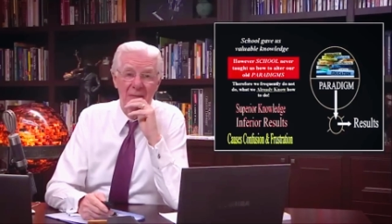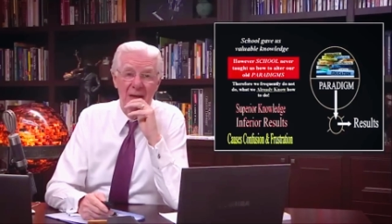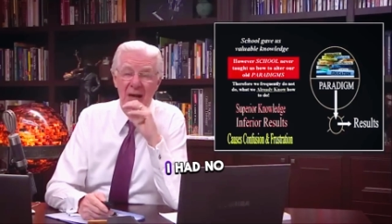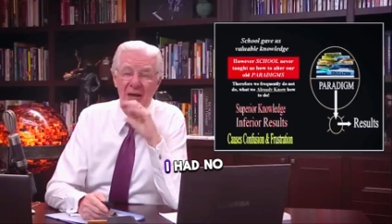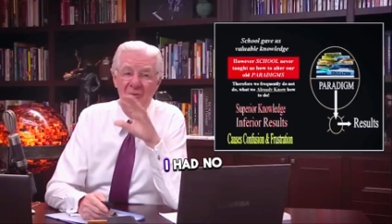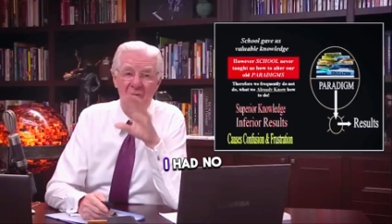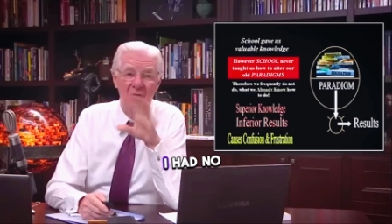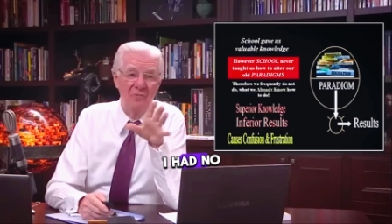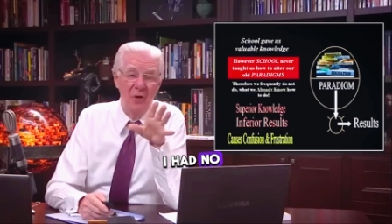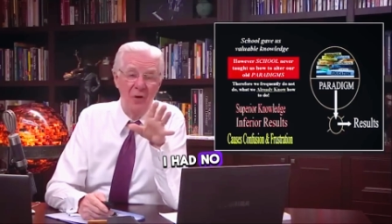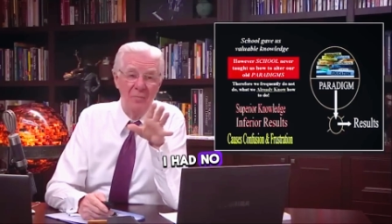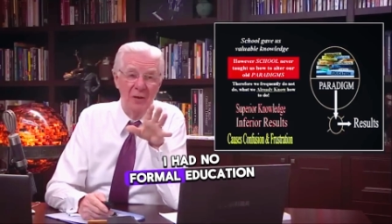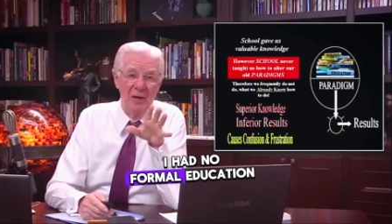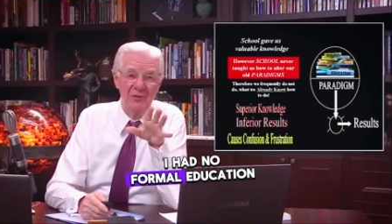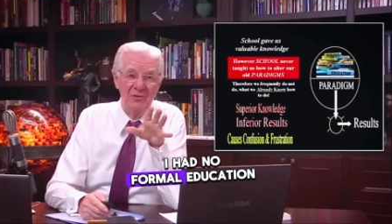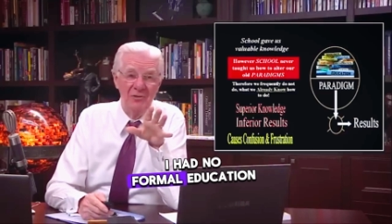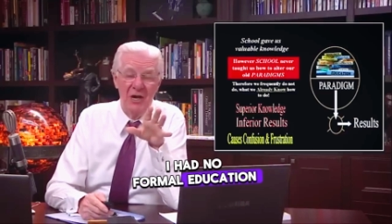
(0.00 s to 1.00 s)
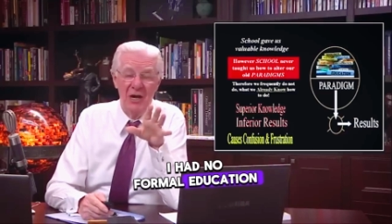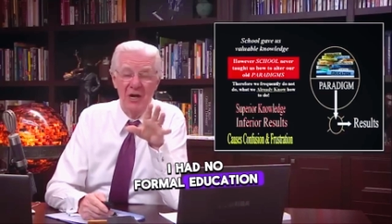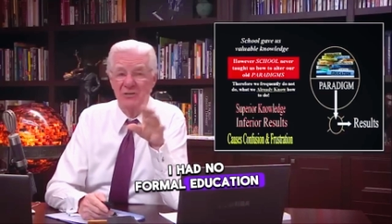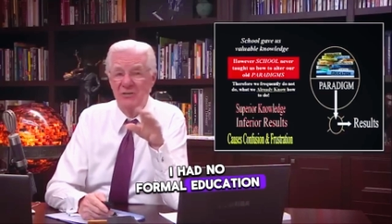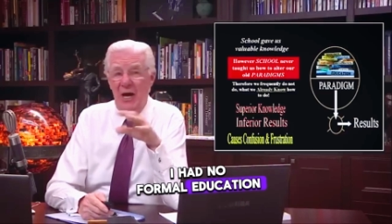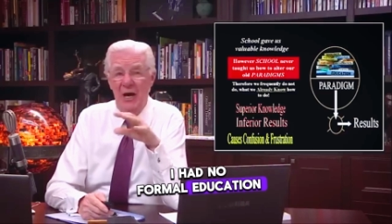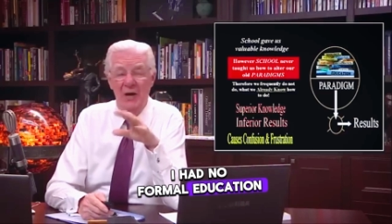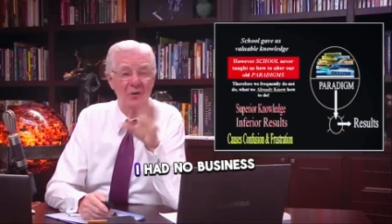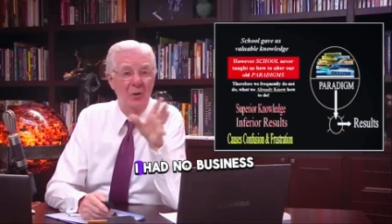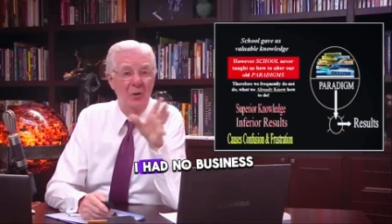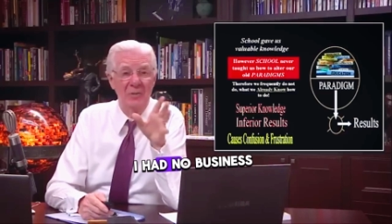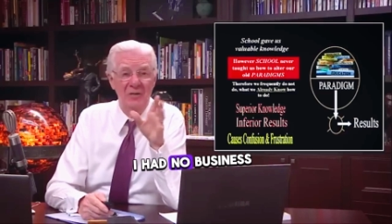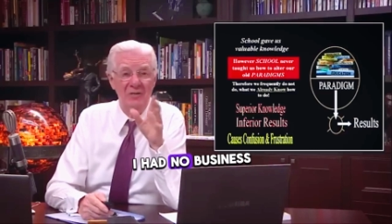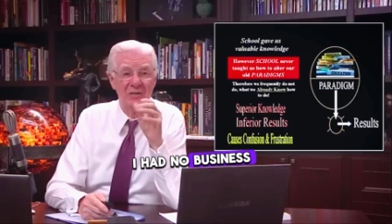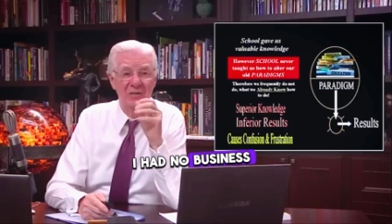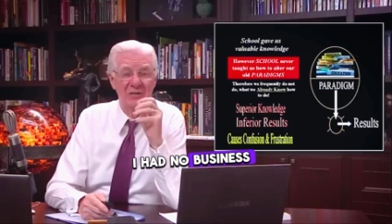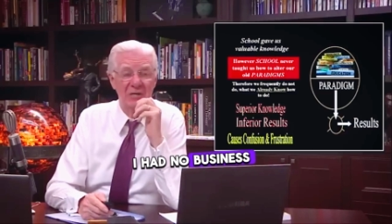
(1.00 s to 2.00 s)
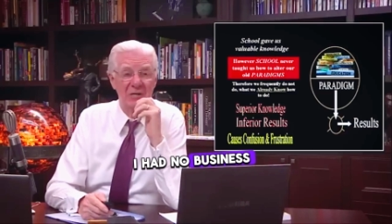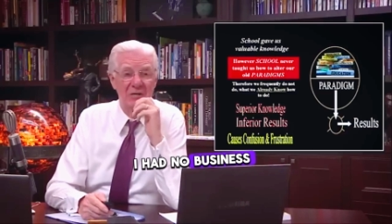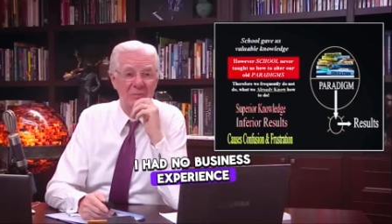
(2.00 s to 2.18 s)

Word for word: I had no formal education. I had no business